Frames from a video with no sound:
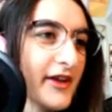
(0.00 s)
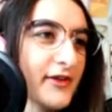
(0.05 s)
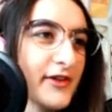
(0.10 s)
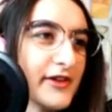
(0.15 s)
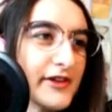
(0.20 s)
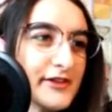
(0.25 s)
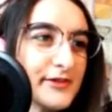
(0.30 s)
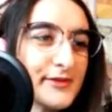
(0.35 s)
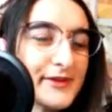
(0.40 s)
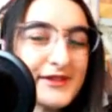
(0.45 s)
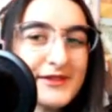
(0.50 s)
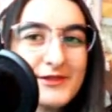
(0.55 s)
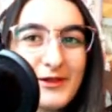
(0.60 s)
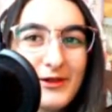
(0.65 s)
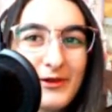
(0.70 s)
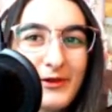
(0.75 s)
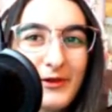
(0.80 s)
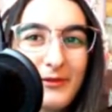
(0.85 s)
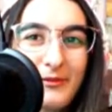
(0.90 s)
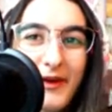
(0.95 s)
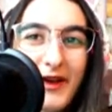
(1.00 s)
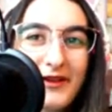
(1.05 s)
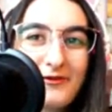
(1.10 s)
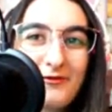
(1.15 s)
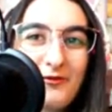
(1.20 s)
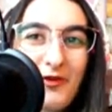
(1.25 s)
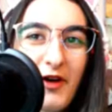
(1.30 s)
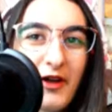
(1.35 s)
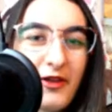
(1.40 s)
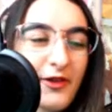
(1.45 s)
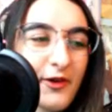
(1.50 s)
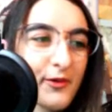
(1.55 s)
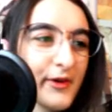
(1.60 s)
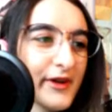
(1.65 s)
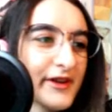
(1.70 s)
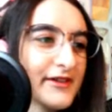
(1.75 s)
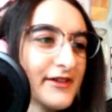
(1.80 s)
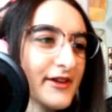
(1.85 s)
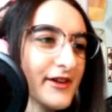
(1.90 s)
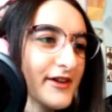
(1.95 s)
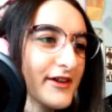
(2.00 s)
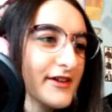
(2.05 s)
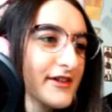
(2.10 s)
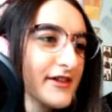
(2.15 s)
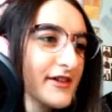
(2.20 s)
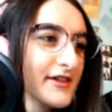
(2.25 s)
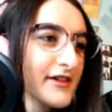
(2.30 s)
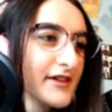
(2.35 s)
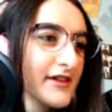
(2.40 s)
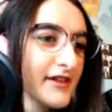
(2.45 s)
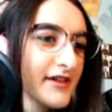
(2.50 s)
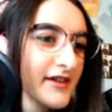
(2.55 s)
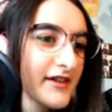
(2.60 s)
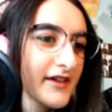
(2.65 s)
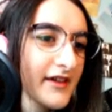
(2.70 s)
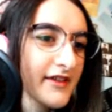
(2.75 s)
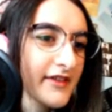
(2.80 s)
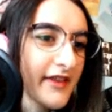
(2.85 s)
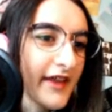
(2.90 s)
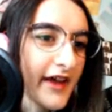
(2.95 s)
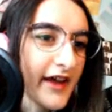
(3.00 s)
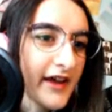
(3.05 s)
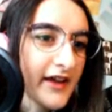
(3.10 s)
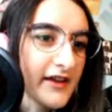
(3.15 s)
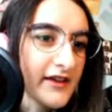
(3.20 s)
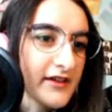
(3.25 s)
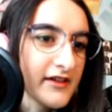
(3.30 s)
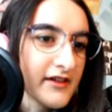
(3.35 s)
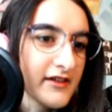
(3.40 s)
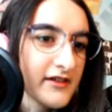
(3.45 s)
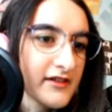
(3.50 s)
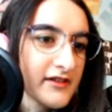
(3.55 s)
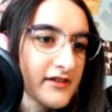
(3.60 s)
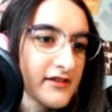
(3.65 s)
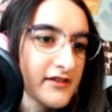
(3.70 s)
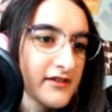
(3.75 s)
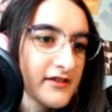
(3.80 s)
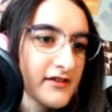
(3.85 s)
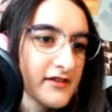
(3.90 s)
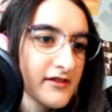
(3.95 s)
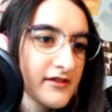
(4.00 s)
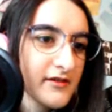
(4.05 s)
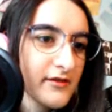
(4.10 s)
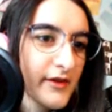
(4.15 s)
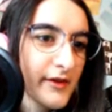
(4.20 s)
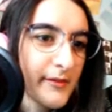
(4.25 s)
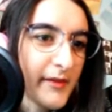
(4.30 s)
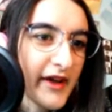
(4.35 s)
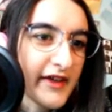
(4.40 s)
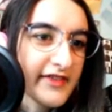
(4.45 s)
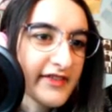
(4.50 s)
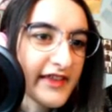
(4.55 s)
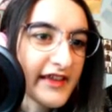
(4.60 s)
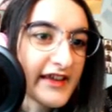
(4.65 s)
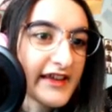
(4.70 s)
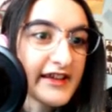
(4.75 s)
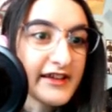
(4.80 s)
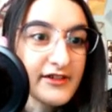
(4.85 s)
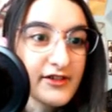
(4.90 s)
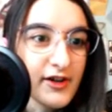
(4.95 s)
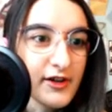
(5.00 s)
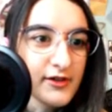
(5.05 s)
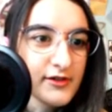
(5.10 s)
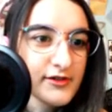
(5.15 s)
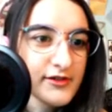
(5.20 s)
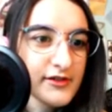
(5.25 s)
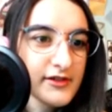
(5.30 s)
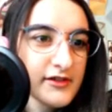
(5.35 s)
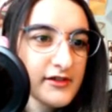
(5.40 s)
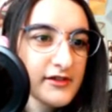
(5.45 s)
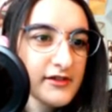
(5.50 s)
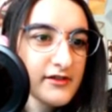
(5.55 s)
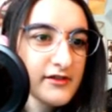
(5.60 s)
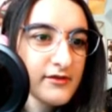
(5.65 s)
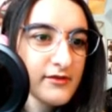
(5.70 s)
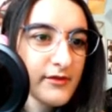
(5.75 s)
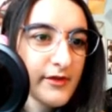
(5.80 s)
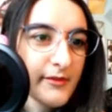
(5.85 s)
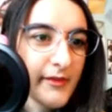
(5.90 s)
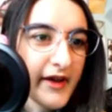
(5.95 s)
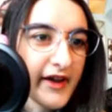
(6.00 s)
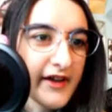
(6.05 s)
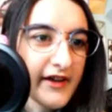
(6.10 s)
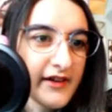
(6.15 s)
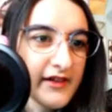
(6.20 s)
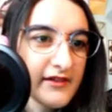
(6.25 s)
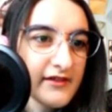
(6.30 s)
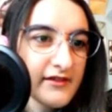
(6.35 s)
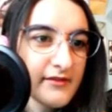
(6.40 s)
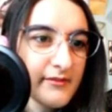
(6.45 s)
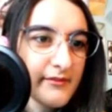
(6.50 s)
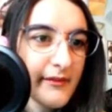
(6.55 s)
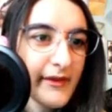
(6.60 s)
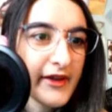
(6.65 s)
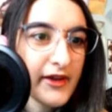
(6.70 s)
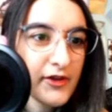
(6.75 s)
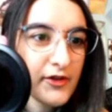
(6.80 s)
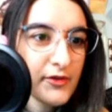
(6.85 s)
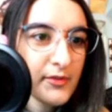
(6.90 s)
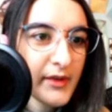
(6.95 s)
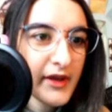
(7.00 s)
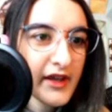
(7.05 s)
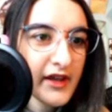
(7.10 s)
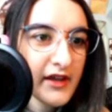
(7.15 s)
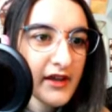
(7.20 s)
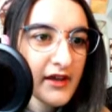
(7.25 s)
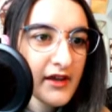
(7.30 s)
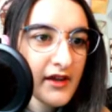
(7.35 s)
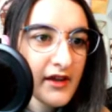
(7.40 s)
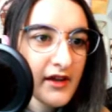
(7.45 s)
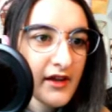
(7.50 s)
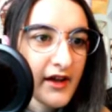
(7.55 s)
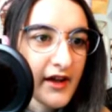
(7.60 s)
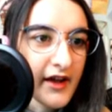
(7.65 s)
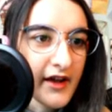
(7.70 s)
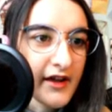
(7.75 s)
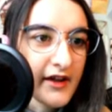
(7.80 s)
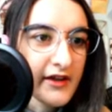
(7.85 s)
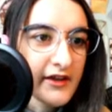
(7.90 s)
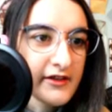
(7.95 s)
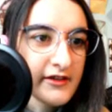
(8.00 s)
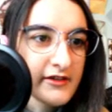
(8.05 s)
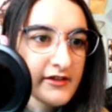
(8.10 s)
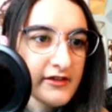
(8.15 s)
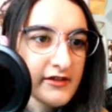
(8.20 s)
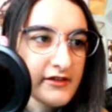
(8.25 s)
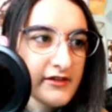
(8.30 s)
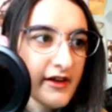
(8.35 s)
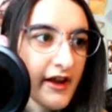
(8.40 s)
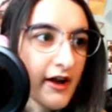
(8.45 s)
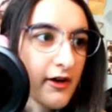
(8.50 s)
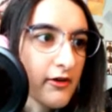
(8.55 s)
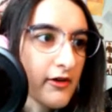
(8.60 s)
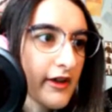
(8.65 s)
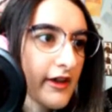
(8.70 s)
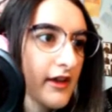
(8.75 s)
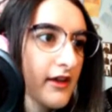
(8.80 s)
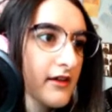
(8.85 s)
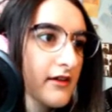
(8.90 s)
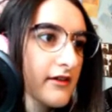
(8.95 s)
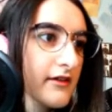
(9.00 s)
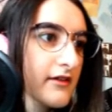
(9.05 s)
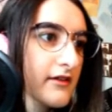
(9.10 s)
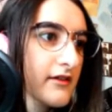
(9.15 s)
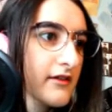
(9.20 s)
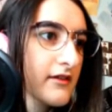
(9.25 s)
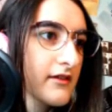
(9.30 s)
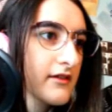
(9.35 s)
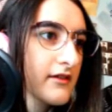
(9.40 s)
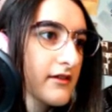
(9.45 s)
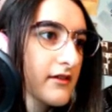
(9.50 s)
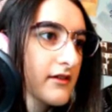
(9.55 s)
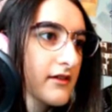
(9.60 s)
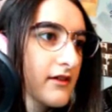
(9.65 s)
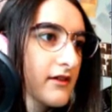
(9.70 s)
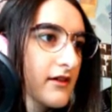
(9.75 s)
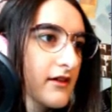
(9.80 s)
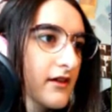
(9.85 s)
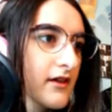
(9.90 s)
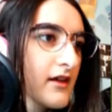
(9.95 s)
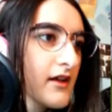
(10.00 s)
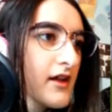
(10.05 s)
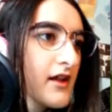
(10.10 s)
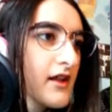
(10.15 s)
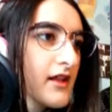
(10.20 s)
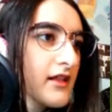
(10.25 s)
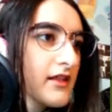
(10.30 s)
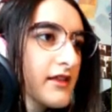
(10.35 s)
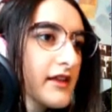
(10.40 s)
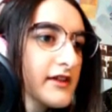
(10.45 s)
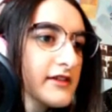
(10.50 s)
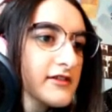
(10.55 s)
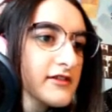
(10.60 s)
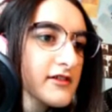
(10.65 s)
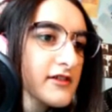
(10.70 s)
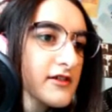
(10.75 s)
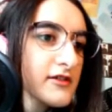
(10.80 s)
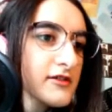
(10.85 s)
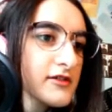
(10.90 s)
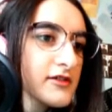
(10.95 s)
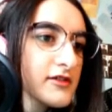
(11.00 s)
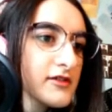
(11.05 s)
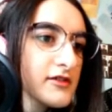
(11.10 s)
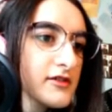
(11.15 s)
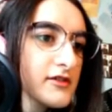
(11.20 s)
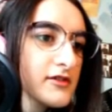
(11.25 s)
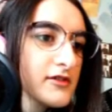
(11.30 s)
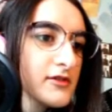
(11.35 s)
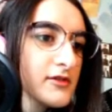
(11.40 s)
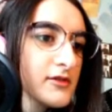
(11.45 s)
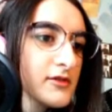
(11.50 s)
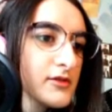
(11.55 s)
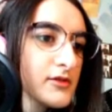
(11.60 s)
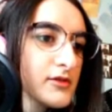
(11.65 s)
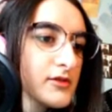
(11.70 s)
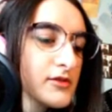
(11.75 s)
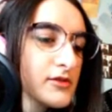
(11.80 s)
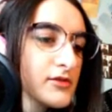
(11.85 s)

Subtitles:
Christmas, so we met Father Winter. And then we met the Itos. We met Megumi and Naoki. Let's go to